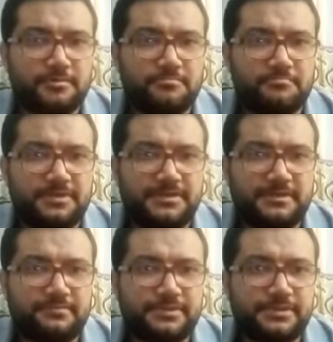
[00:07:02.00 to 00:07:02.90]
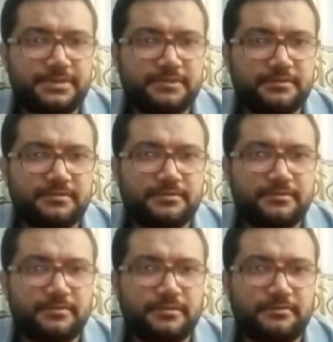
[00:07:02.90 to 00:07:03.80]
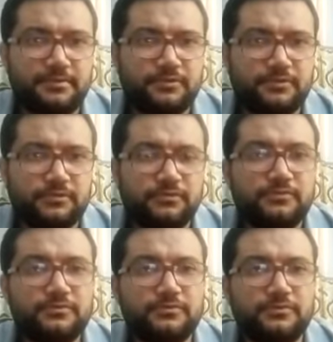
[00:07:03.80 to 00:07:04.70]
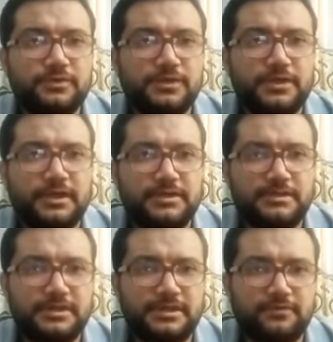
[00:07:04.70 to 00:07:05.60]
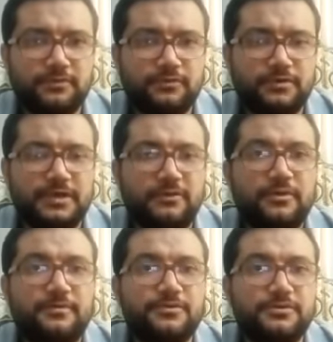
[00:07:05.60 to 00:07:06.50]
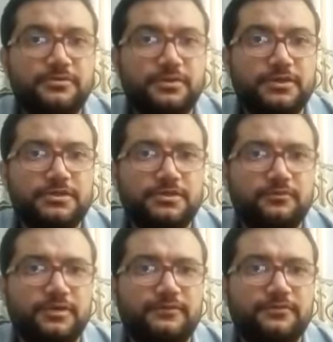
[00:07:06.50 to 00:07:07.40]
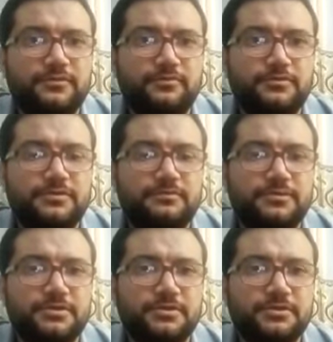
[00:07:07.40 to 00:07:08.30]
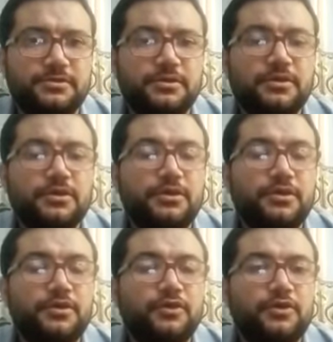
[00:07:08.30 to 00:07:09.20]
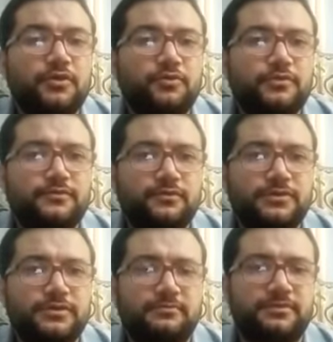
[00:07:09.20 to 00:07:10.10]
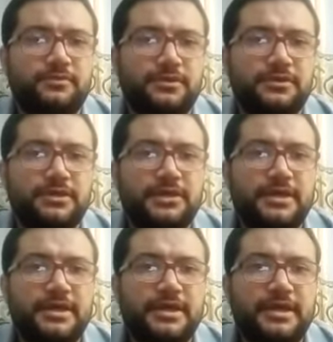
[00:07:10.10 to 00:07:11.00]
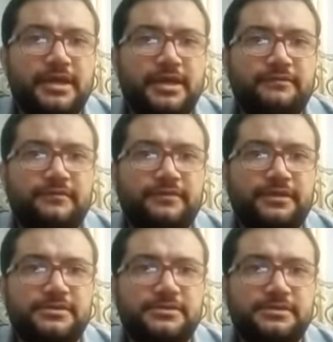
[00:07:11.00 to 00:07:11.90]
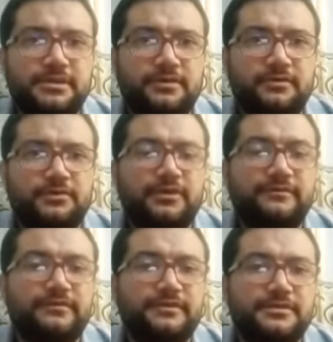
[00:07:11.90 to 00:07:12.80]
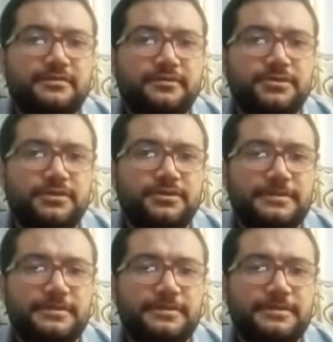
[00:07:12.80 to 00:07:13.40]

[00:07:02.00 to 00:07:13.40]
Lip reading: B, the breathing, number two. Okay, and see, as we talk now about circulation, we have to support the patient with fluid, number one. If after 3 hours you have given the patient